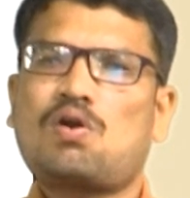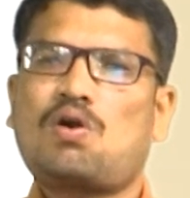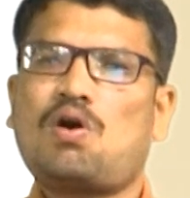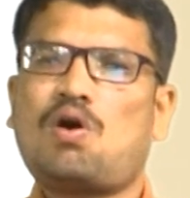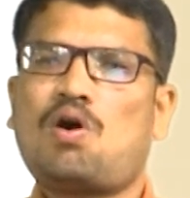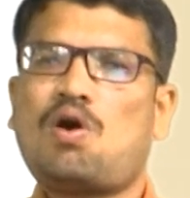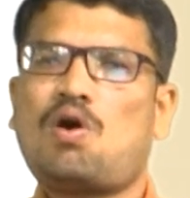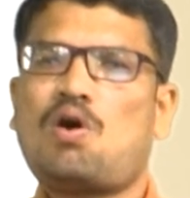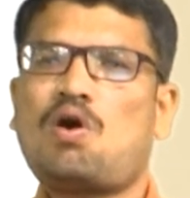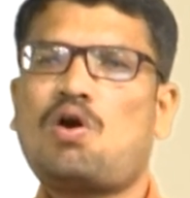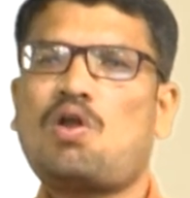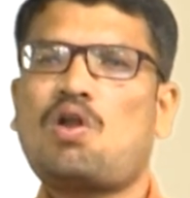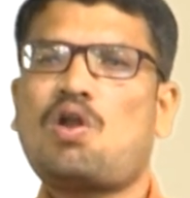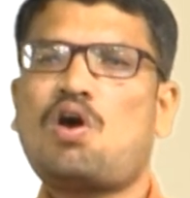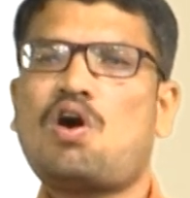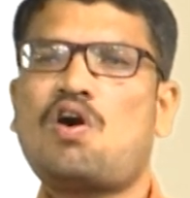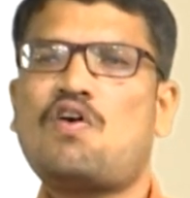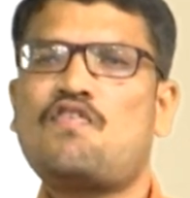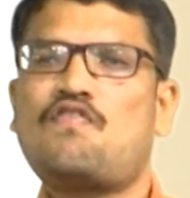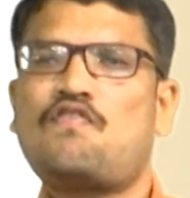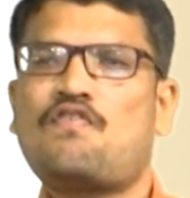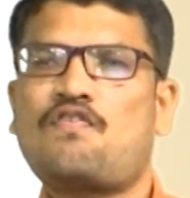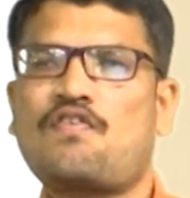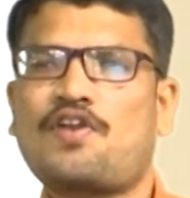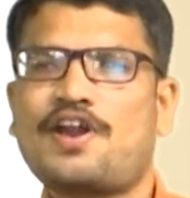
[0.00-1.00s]
hall
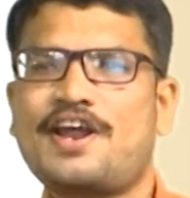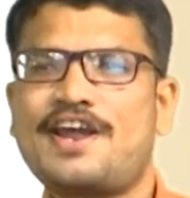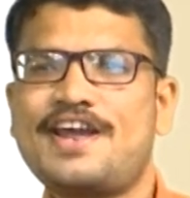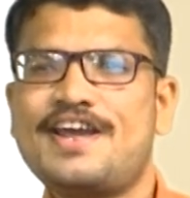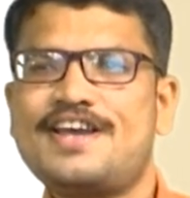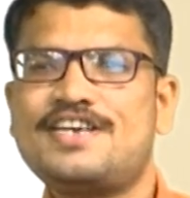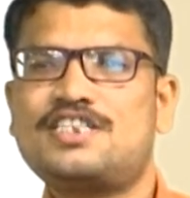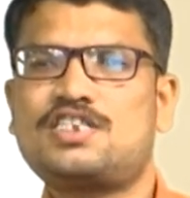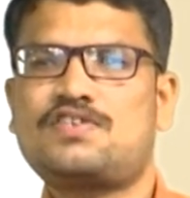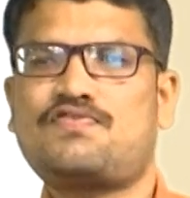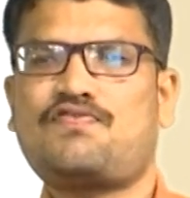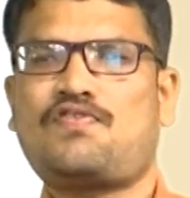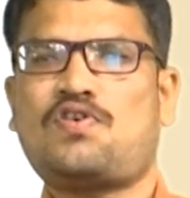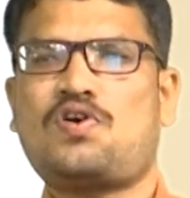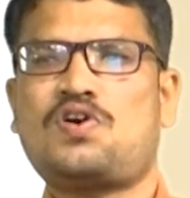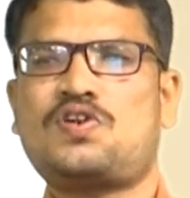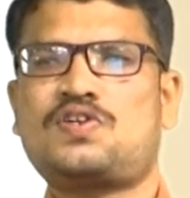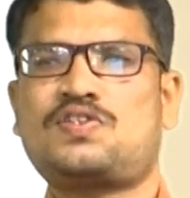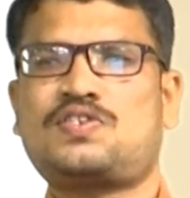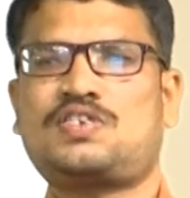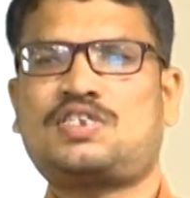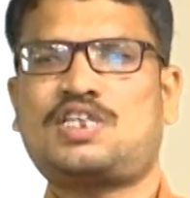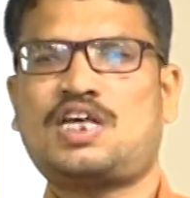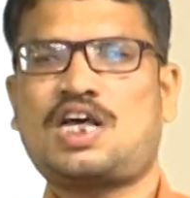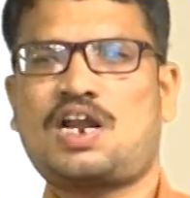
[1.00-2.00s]
of race for
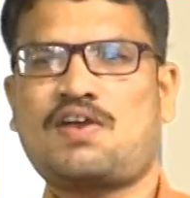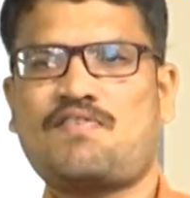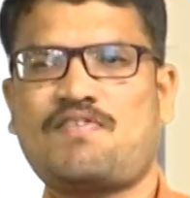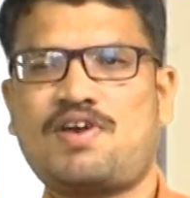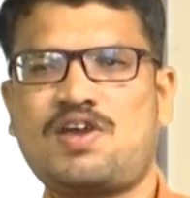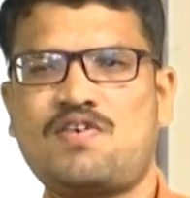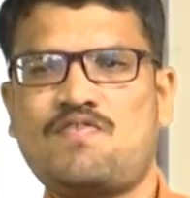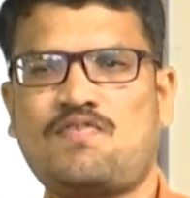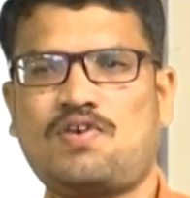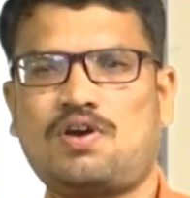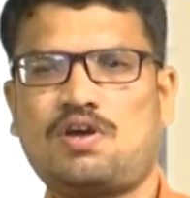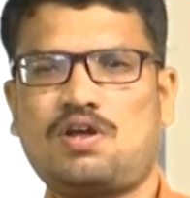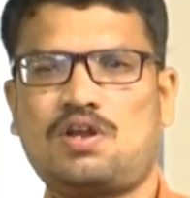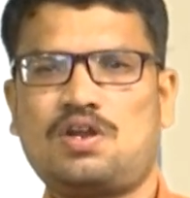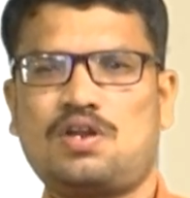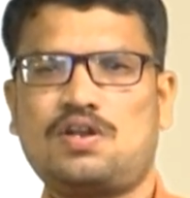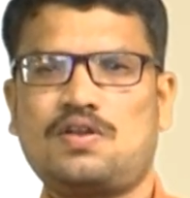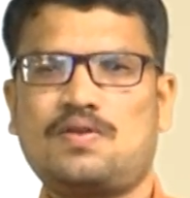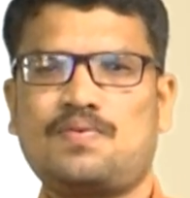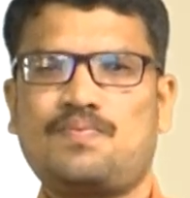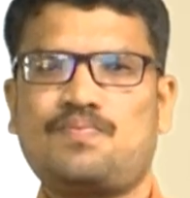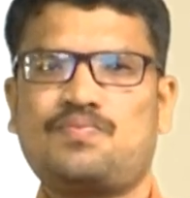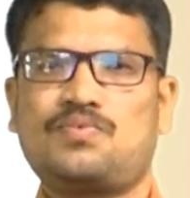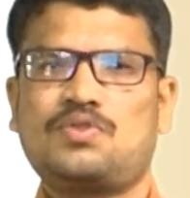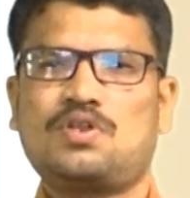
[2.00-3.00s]
survival,
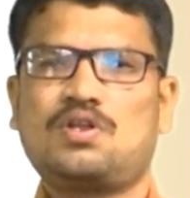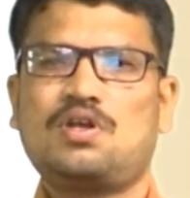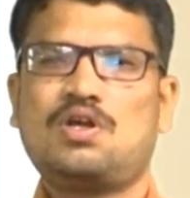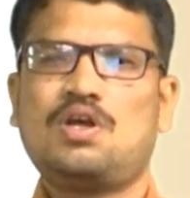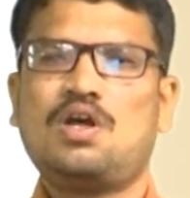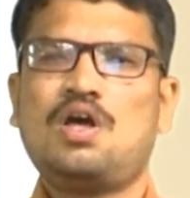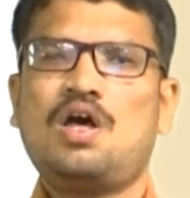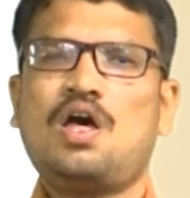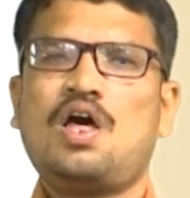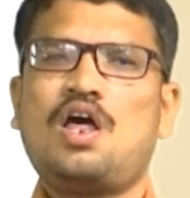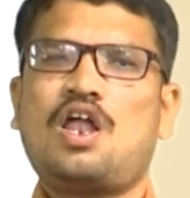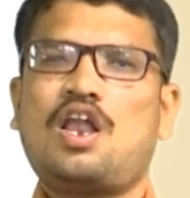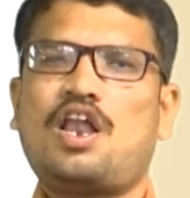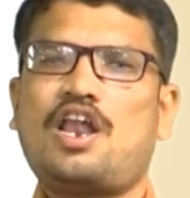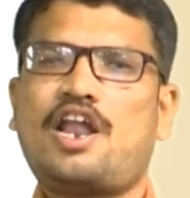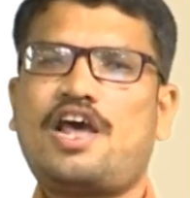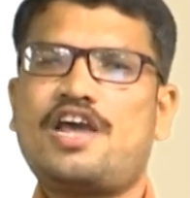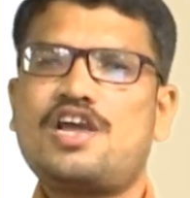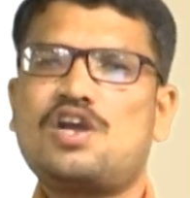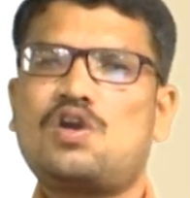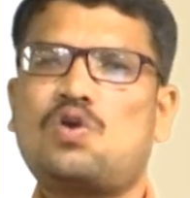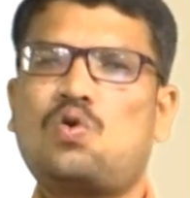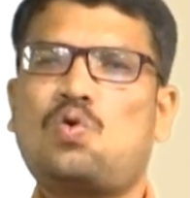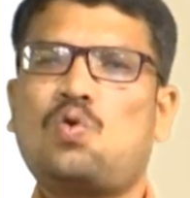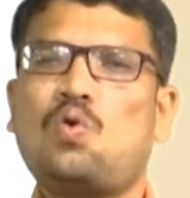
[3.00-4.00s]

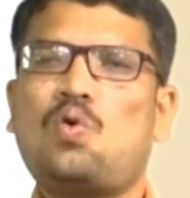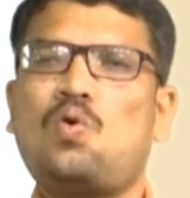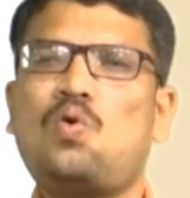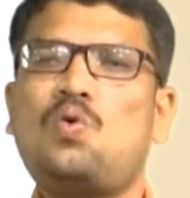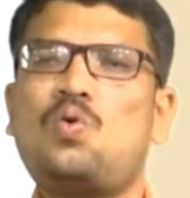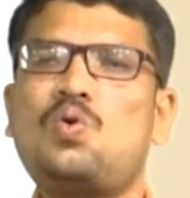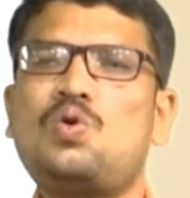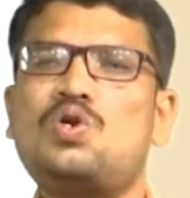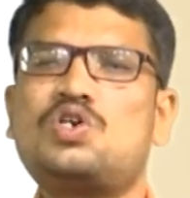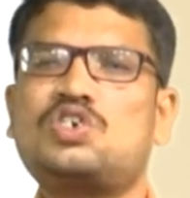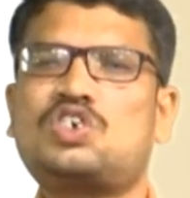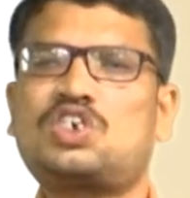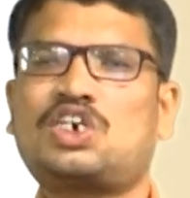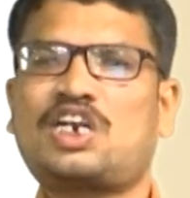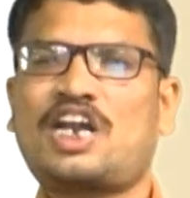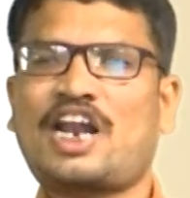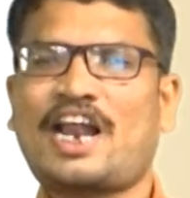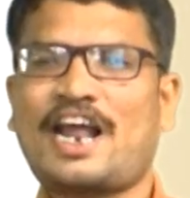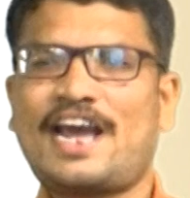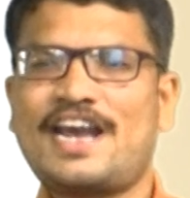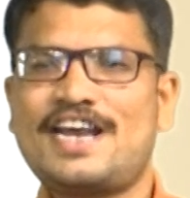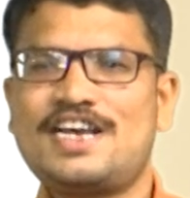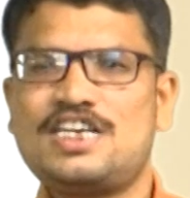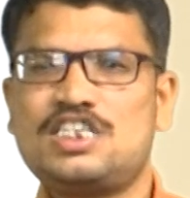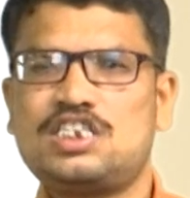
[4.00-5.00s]
like gold
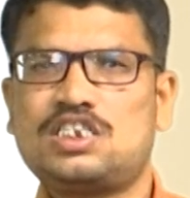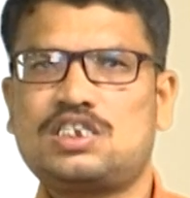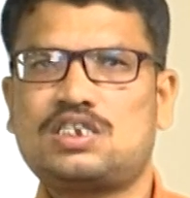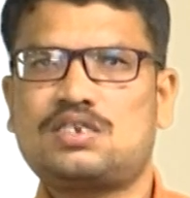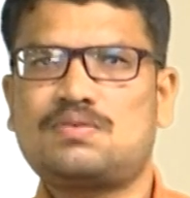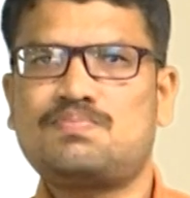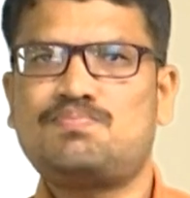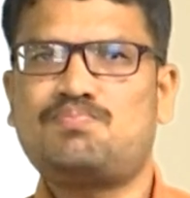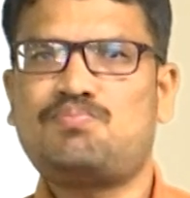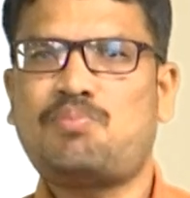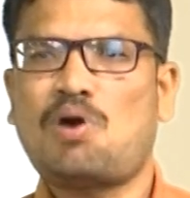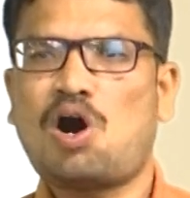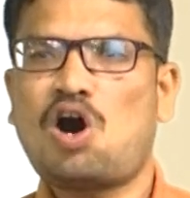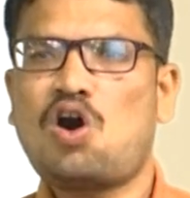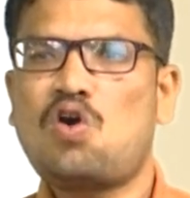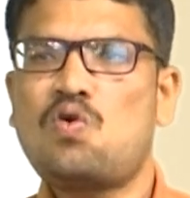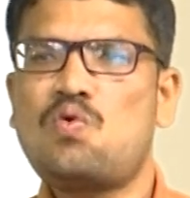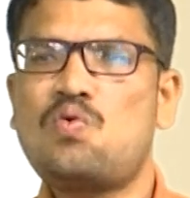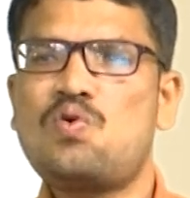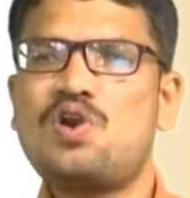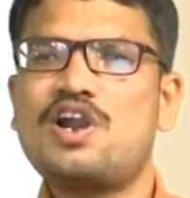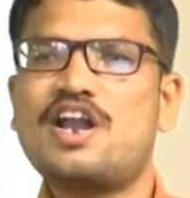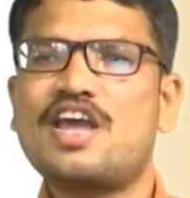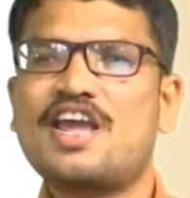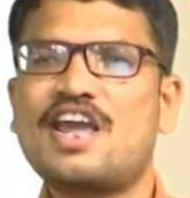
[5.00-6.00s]
strains
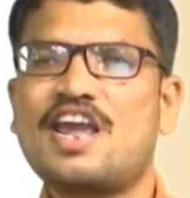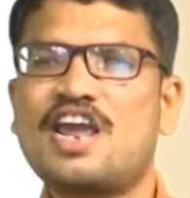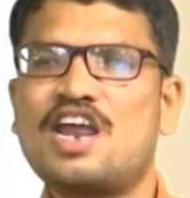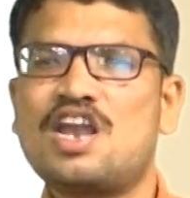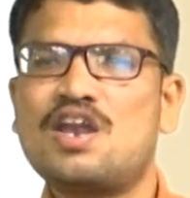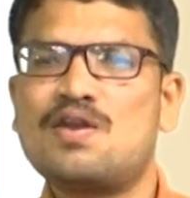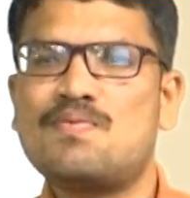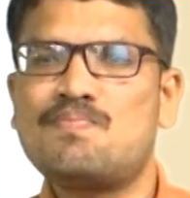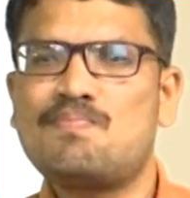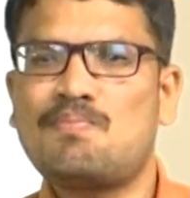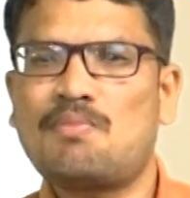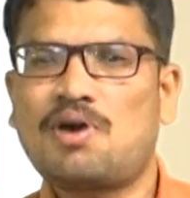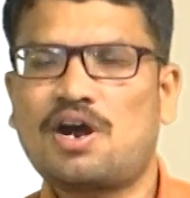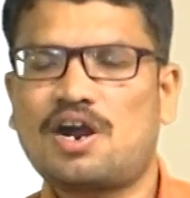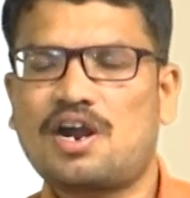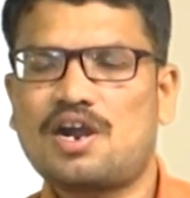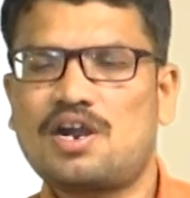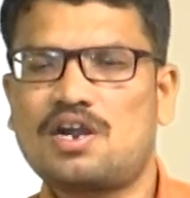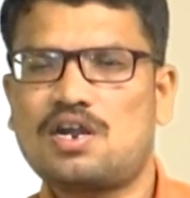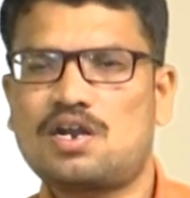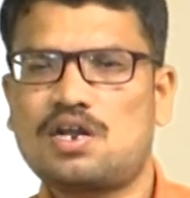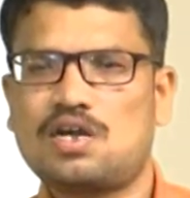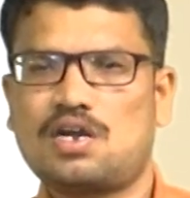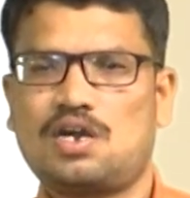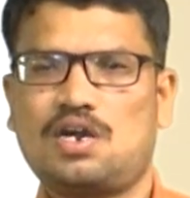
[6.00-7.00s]
bound in
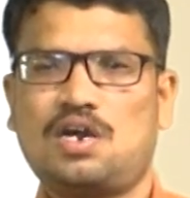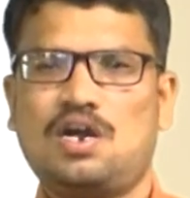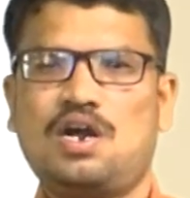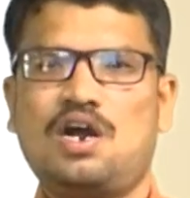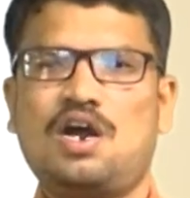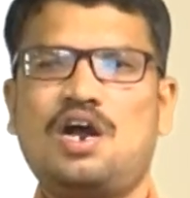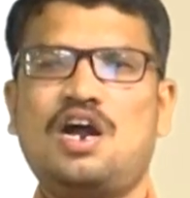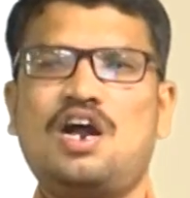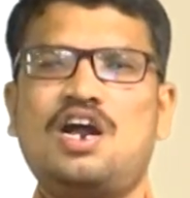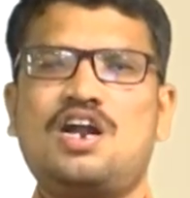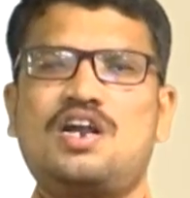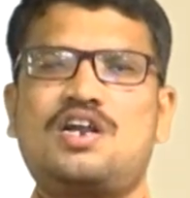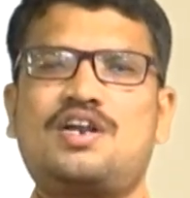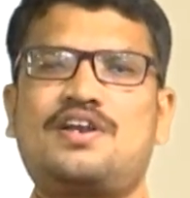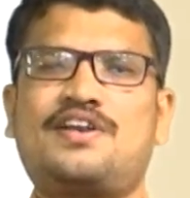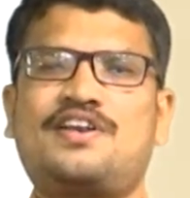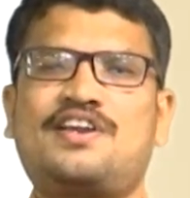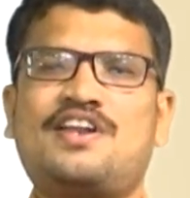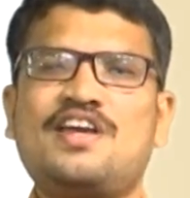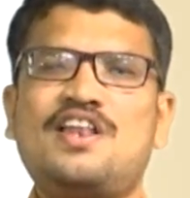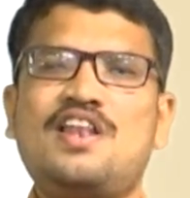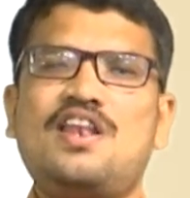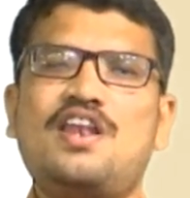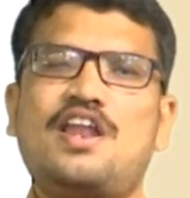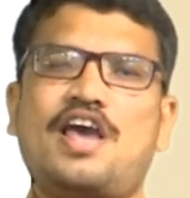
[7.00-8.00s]
mud
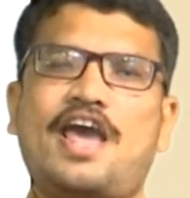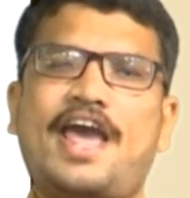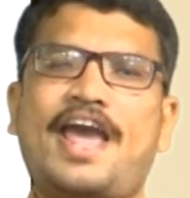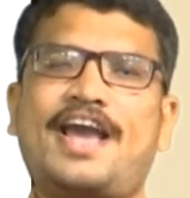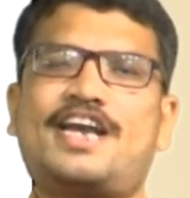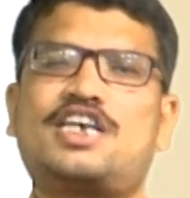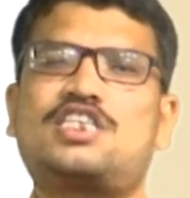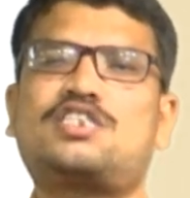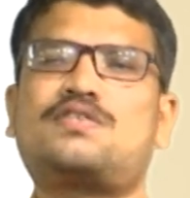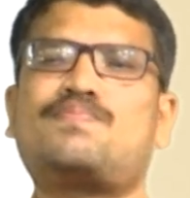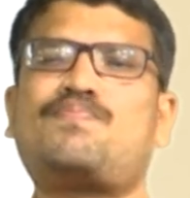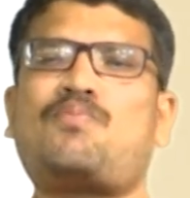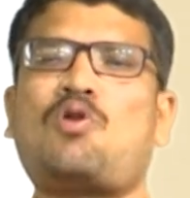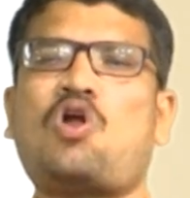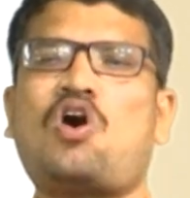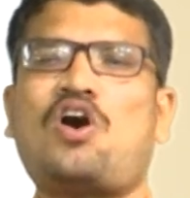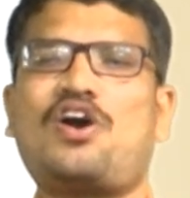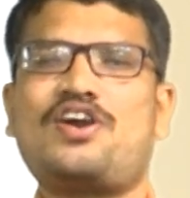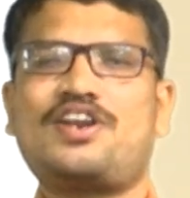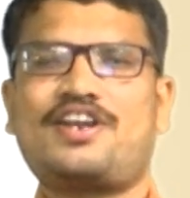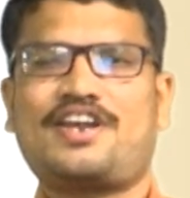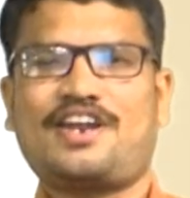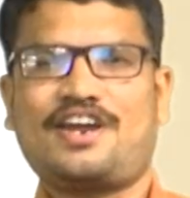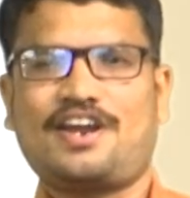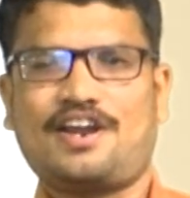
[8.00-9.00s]
till
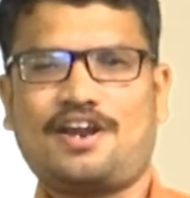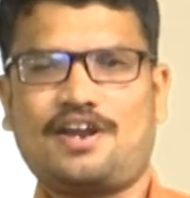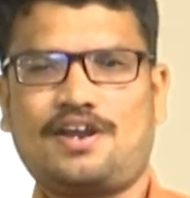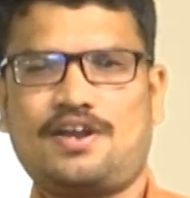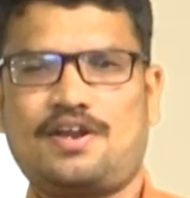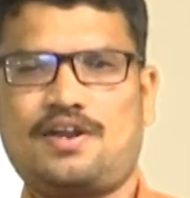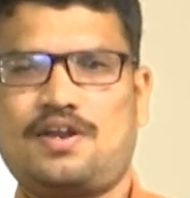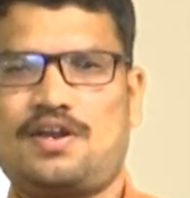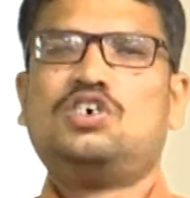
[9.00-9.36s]
exploited.